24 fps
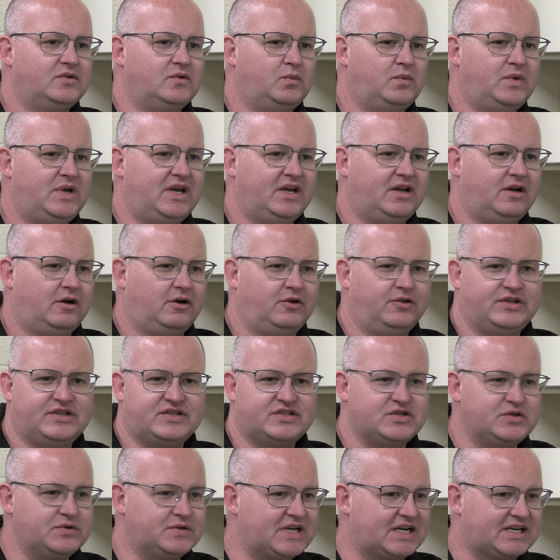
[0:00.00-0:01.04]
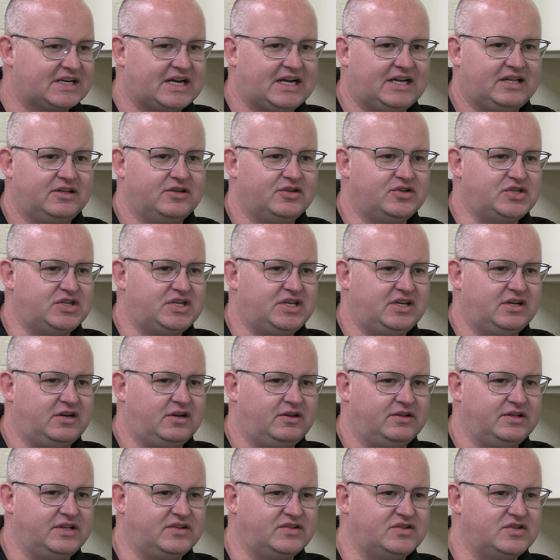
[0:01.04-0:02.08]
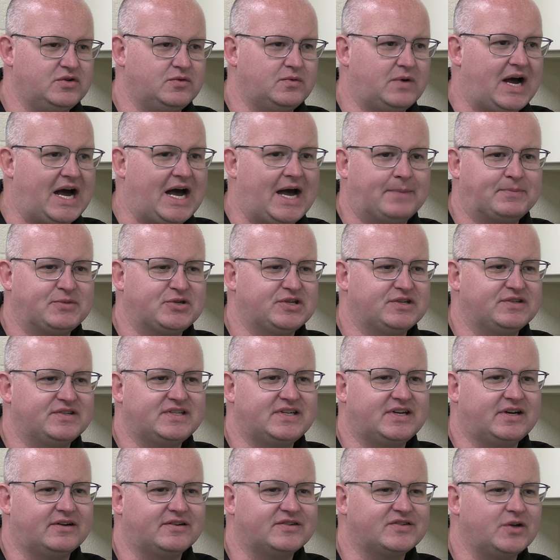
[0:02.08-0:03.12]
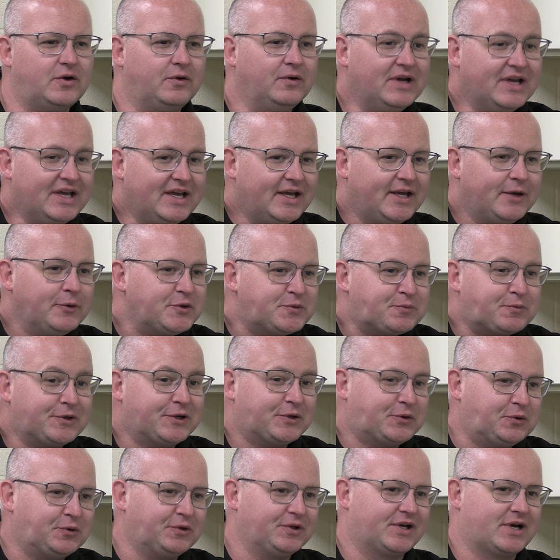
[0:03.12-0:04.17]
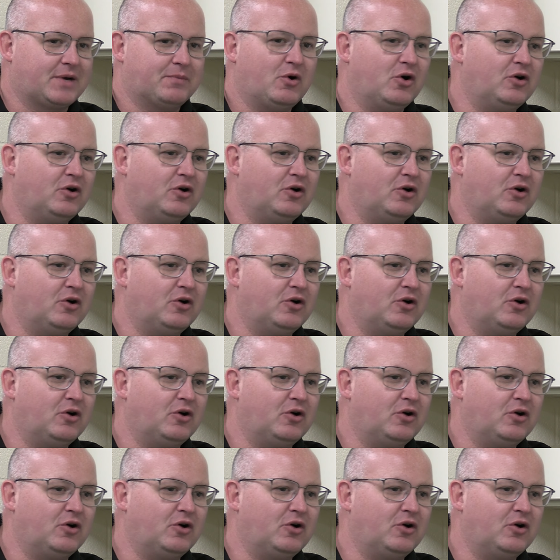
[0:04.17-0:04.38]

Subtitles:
We had all this new technology and all these new options here. So it was pretty cool to come